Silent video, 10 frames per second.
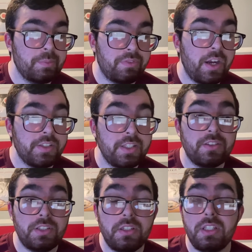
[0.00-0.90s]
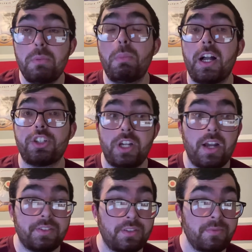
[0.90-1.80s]
The Flyers had 16 block
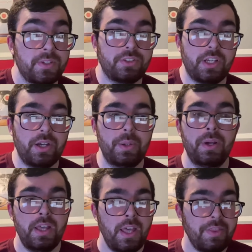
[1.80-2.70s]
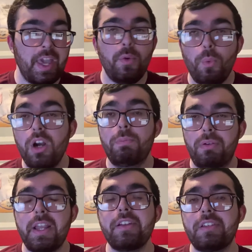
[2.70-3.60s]
shots. So they were
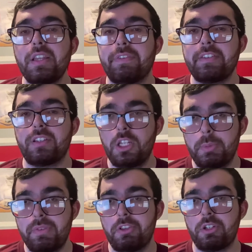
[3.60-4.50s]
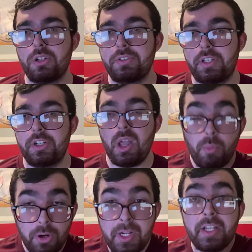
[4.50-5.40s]
playing defense a little bit for their goaltender. They
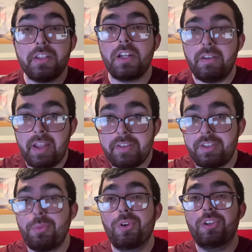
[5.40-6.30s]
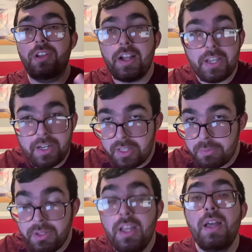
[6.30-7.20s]
were getting into the lanes. They were clogging it
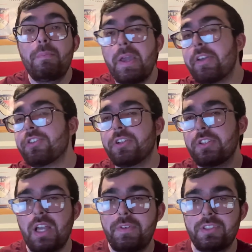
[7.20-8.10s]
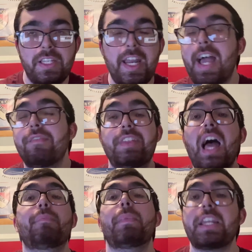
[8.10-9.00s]
up, making sure the Devils didn't have
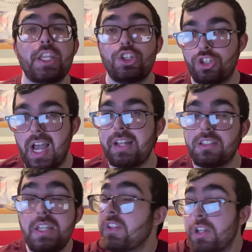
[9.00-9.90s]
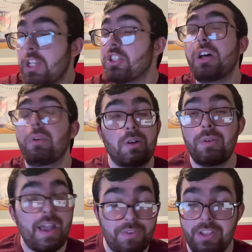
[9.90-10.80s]
that many shots, even though they still were
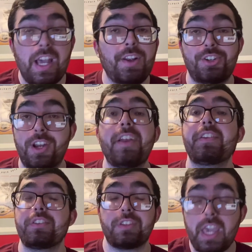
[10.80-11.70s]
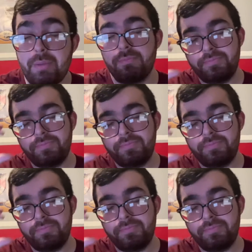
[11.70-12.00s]
heavily outshot in this game.